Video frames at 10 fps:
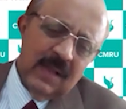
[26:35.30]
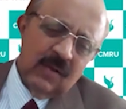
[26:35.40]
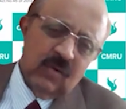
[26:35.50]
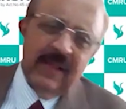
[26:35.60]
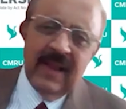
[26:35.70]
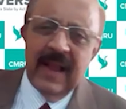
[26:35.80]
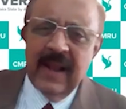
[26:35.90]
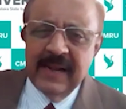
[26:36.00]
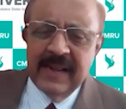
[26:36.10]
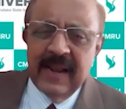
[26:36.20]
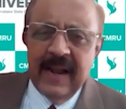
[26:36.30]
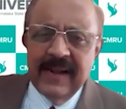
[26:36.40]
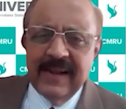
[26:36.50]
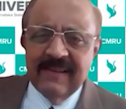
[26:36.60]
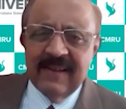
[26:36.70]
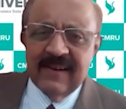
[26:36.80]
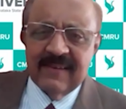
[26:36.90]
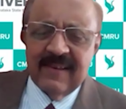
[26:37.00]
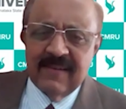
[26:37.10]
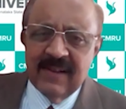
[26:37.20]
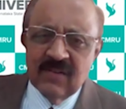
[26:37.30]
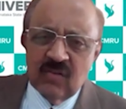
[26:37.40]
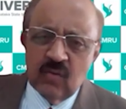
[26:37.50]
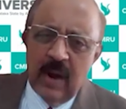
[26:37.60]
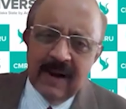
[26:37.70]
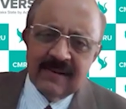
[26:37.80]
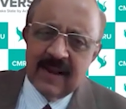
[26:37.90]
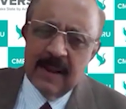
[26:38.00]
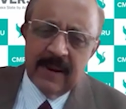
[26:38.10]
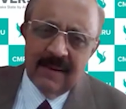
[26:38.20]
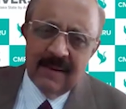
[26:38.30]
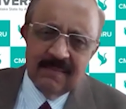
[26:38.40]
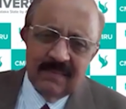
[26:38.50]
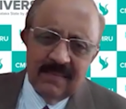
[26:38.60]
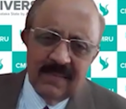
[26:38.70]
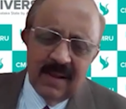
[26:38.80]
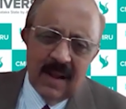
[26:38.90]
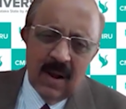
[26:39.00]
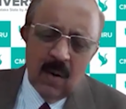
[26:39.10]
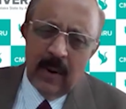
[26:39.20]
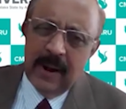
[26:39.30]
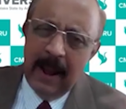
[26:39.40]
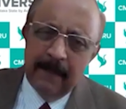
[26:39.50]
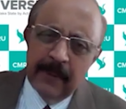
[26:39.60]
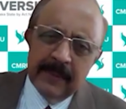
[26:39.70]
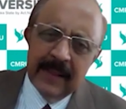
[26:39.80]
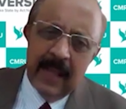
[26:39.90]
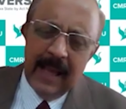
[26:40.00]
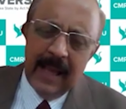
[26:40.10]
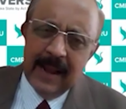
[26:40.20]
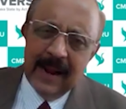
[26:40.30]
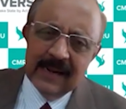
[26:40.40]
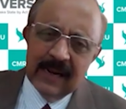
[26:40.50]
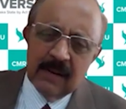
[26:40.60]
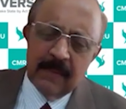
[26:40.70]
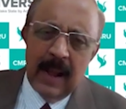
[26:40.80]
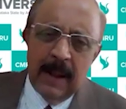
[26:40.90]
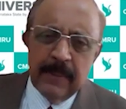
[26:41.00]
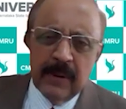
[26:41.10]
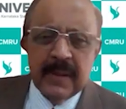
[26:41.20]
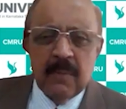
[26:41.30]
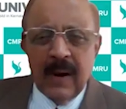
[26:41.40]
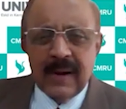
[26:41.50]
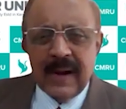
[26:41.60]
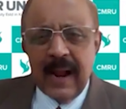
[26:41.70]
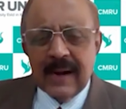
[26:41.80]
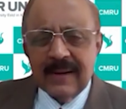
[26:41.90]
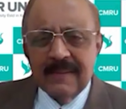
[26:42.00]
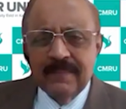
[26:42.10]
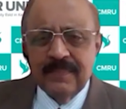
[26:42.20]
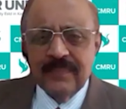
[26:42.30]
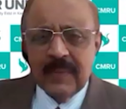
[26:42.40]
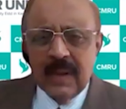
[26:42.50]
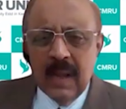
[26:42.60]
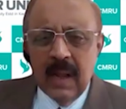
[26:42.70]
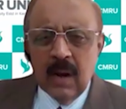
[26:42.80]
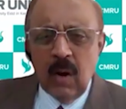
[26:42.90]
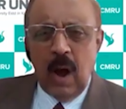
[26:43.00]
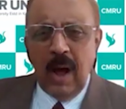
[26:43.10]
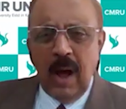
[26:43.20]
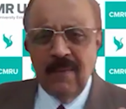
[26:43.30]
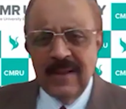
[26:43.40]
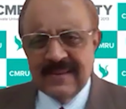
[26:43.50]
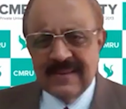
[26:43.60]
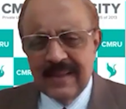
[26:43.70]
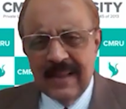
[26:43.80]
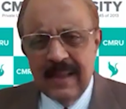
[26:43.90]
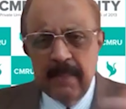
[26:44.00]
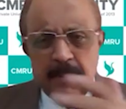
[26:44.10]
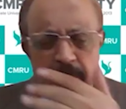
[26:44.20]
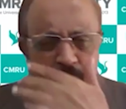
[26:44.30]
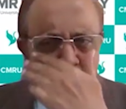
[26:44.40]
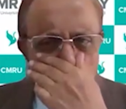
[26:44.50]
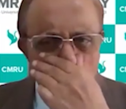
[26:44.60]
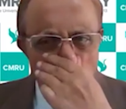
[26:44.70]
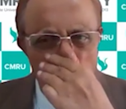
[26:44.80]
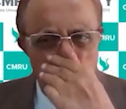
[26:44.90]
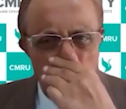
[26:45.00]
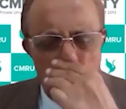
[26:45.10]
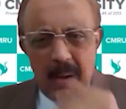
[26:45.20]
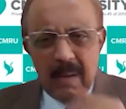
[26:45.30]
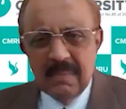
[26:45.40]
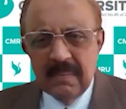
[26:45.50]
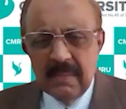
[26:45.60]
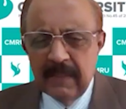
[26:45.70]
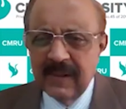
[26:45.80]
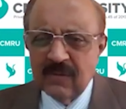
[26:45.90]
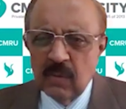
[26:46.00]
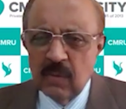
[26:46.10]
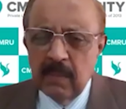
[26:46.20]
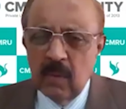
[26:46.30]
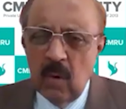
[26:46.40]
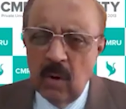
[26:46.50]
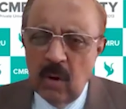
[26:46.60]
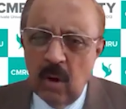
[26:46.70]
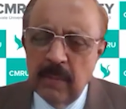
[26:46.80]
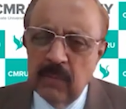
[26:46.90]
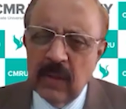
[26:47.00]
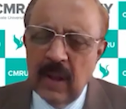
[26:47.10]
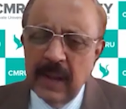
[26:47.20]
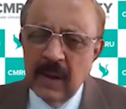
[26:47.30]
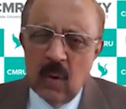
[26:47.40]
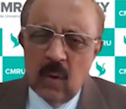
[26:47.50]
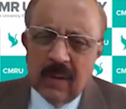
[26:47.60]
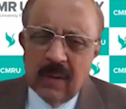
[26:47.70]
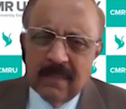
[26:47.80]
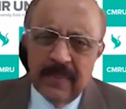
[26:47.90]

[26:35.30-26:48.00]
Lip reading: So the 1980s and the 70s, two acts came in. One happened with the Air Act and the other one happened with the Water Act. Now, always before the court of law, before the Supreme Court or before the High Court,